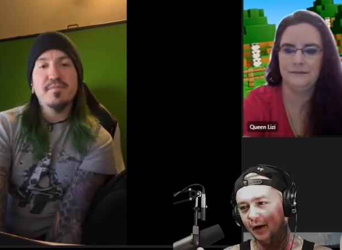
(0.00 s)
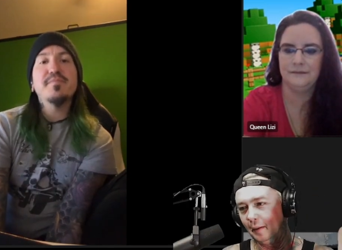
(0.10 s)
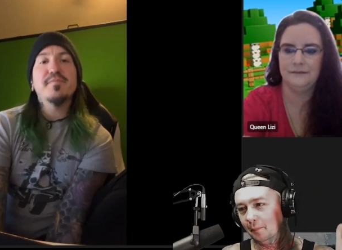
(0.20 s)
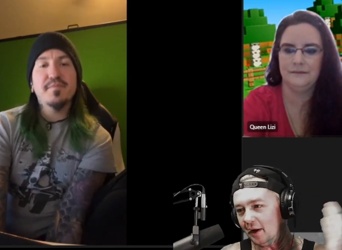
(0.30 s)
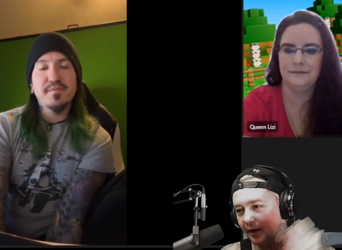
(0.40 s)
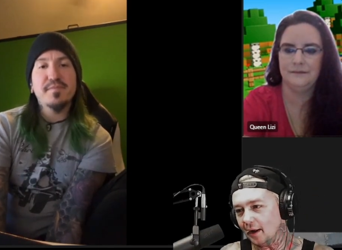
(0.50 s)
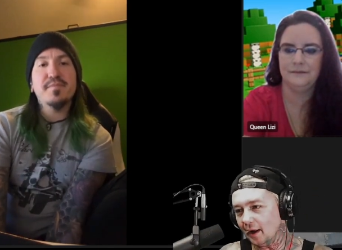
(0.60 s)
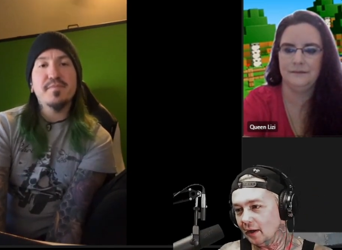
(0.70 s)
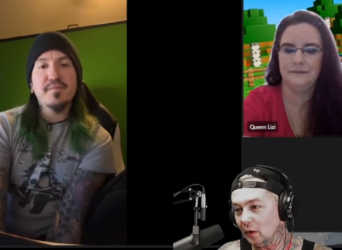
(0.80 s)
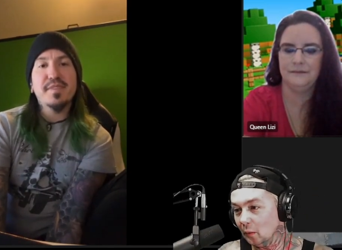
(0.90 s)
Speaker 1: But I,
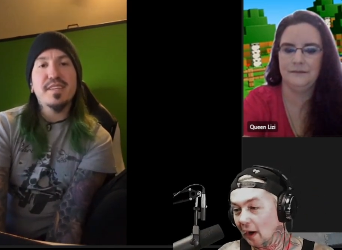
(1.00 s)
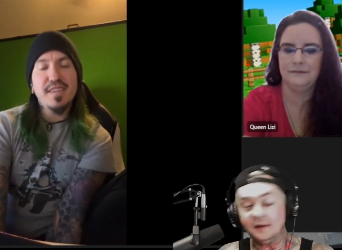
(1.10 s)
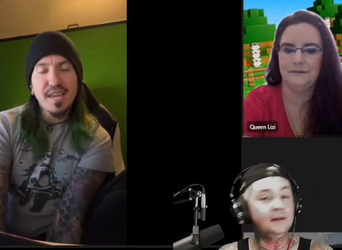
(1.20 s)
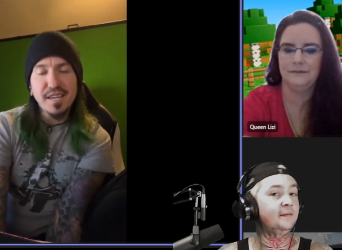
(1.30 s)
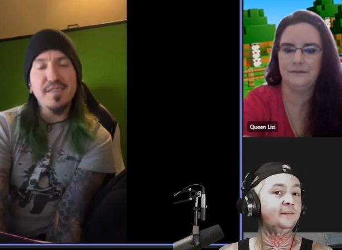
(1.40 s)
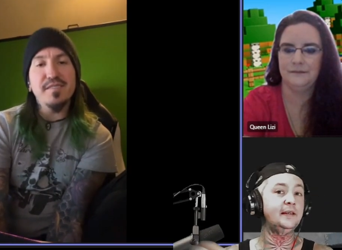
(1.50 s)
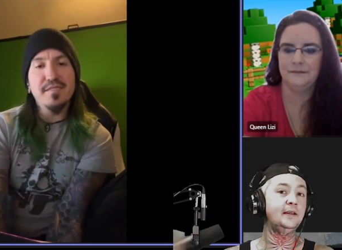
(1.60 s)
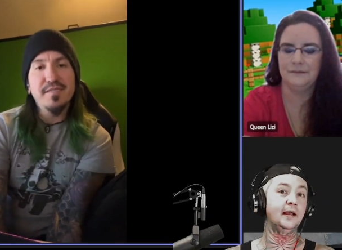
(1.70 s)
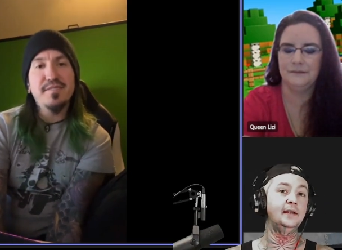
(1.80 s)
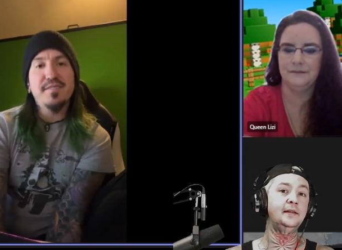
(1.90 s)
I didn't Thank see you.
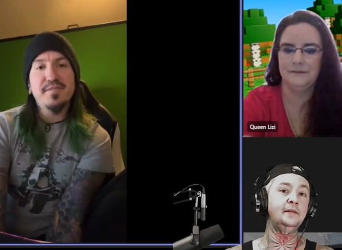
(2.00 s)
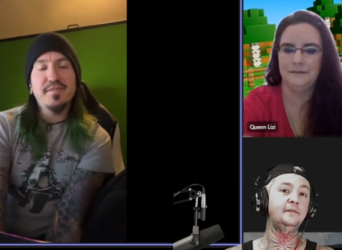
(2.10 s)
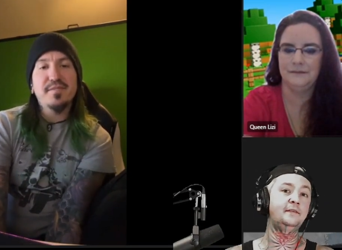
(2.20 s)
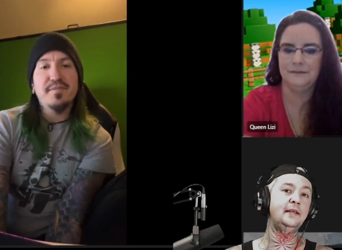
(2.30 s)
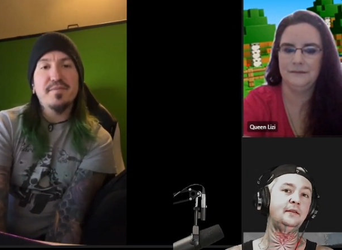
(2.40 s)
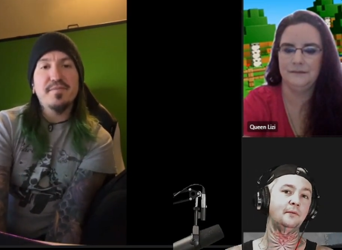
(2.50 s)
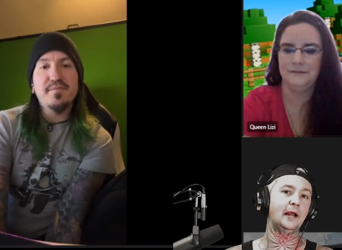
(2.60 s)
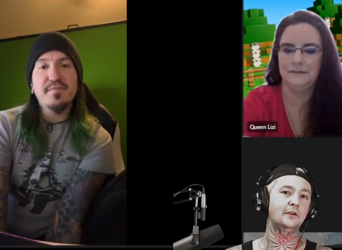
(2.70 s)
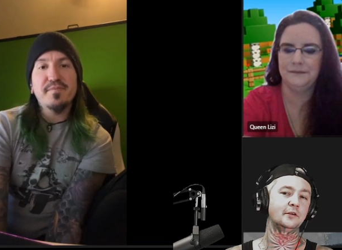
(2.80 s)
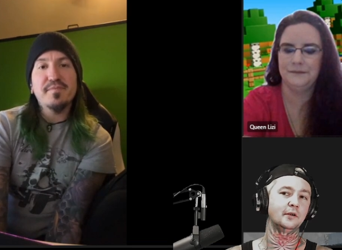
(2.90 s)
I didn't see
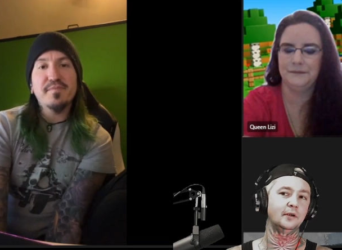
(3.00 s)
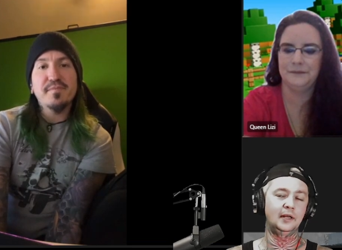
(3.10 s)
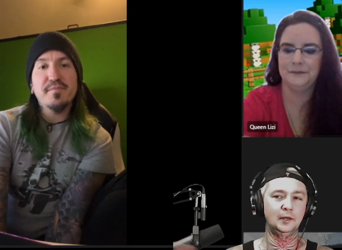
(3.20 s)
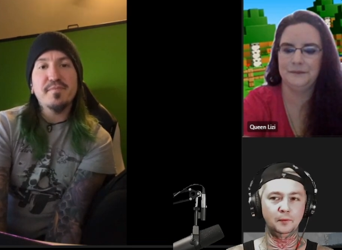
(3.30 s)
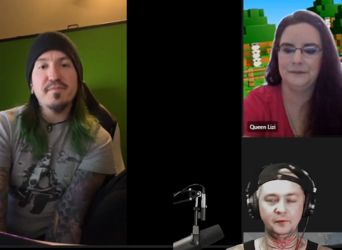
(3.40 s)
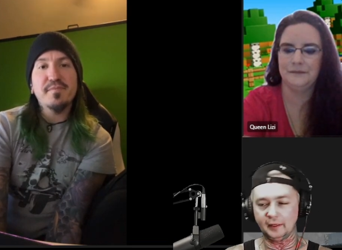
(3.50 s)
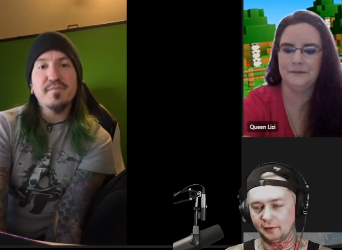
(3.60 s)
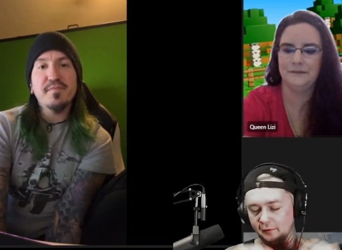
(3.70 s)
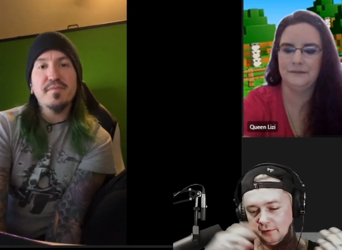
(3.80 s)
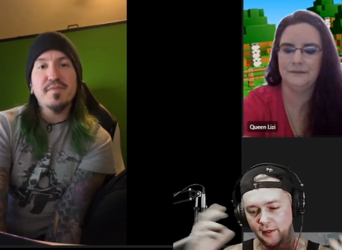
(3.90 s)
Thrasher, and there was like
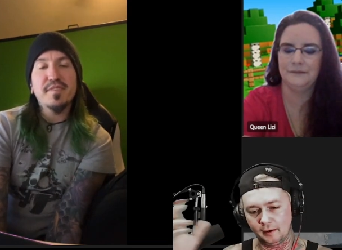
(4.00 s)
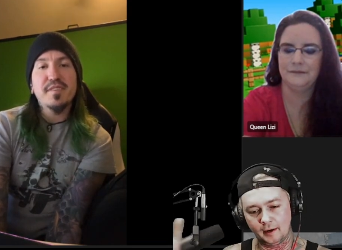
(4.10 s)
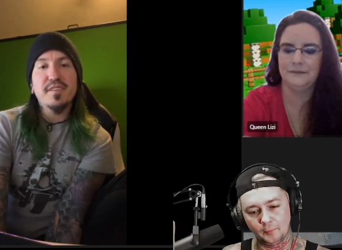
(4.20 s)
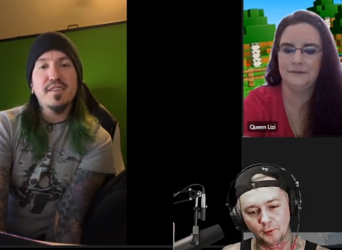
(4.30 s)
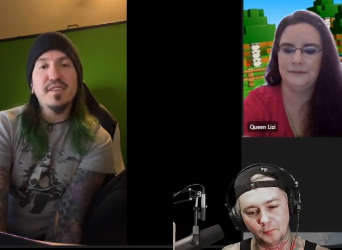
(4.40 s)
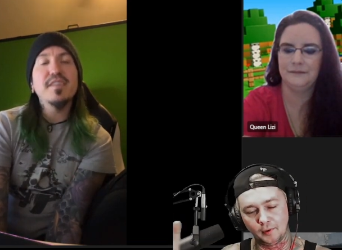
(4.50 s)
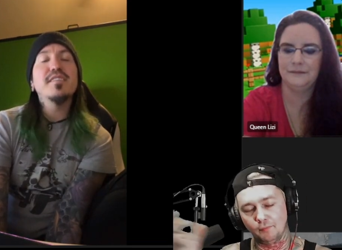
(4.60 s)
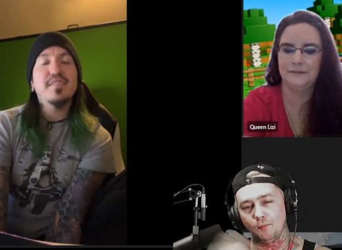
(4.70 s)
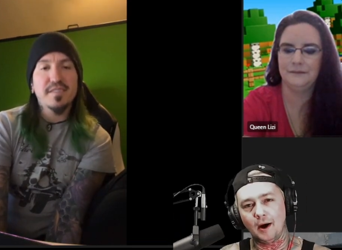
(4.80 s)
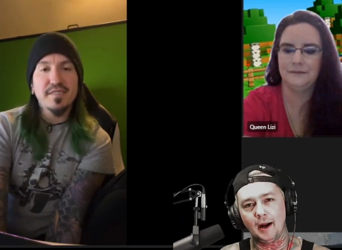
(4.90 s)
there's an internet rumor of
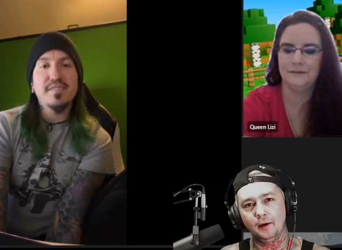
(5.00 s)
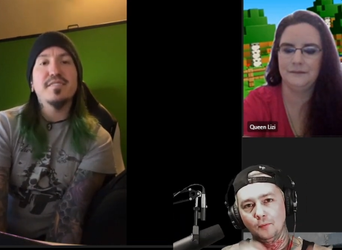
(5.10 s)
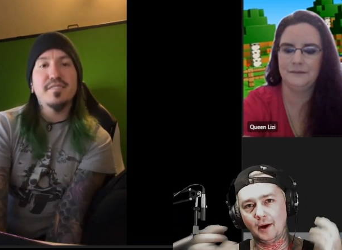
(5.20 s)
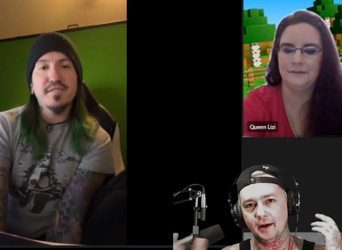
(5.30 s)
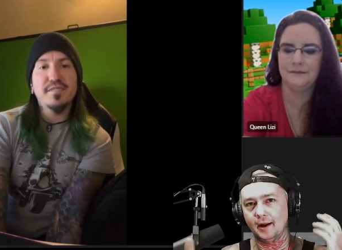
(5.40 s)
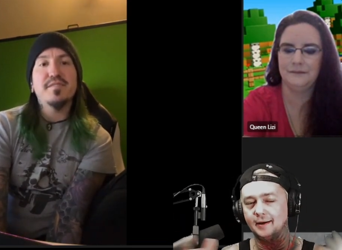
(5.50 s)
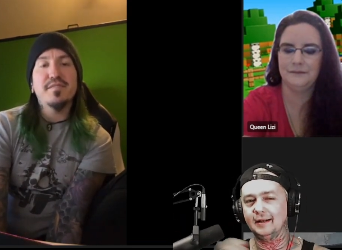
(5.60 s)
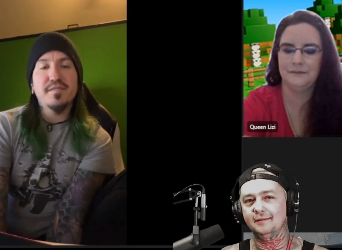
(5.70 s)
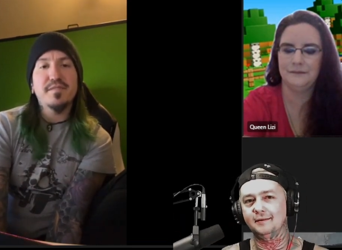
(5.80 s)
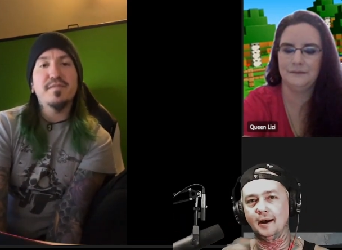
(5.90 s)
why or why not
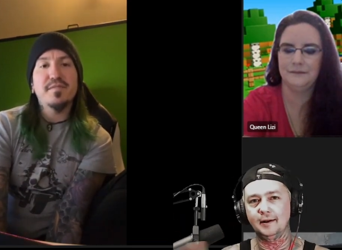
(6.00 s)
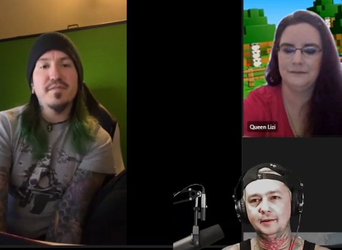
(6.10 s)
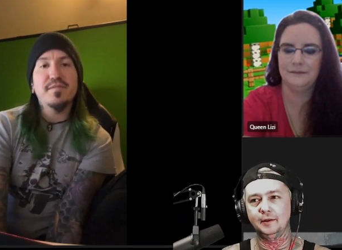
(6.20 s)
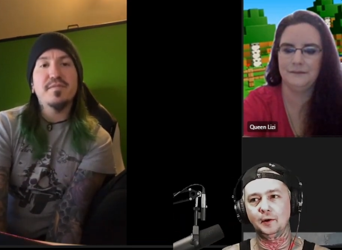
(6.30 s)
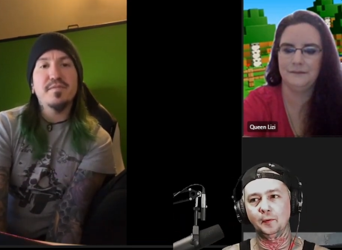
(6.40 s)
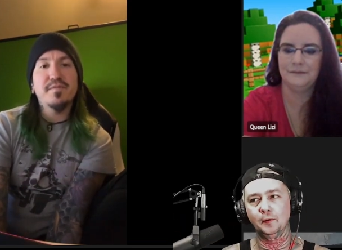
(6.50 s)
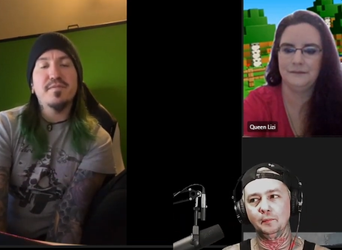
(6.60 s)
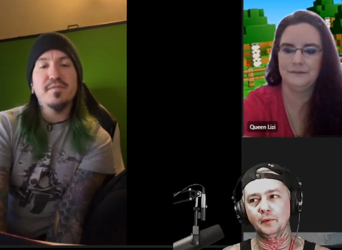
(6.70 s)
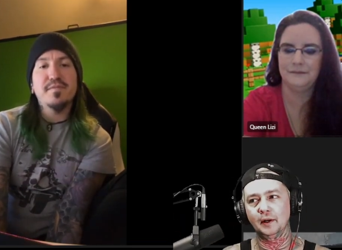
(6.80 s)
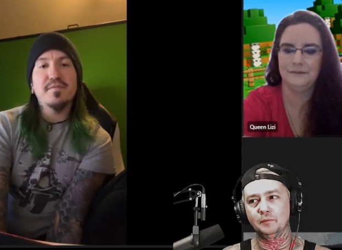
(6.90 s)
he's not in the group.
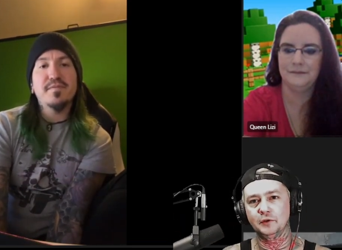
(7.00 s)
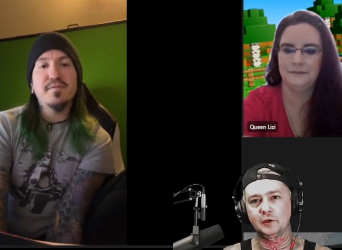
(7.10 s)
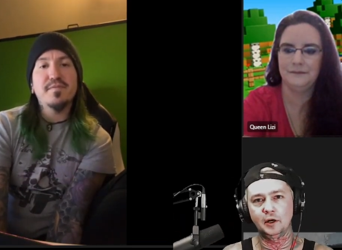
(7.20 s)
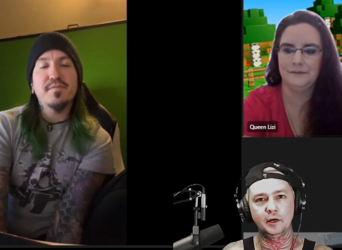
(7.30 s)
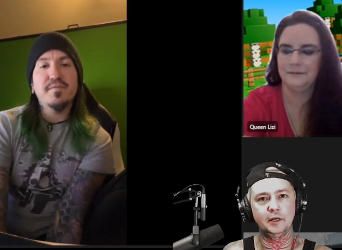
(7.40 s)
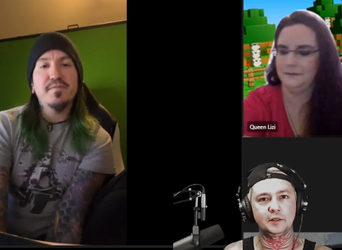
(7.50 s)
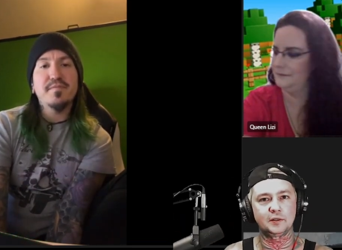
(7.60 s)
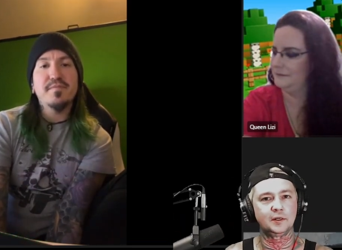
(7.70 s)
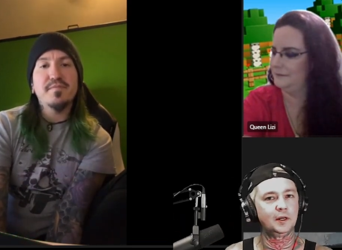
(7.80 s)
But I'm just curious,